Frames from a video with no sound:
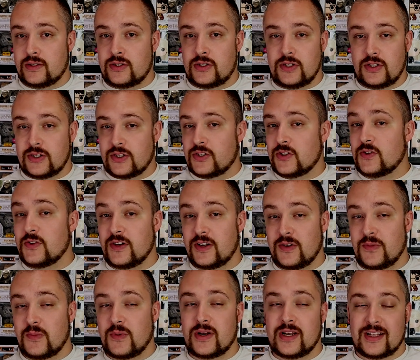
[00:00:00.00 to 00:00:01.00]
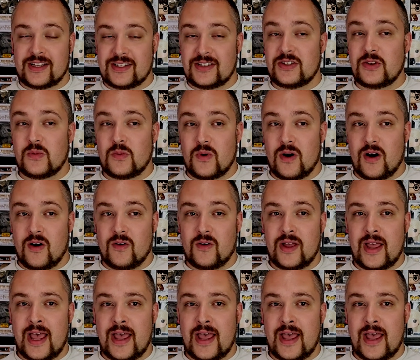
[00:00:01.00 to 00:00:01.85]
to the screen when it's the wall.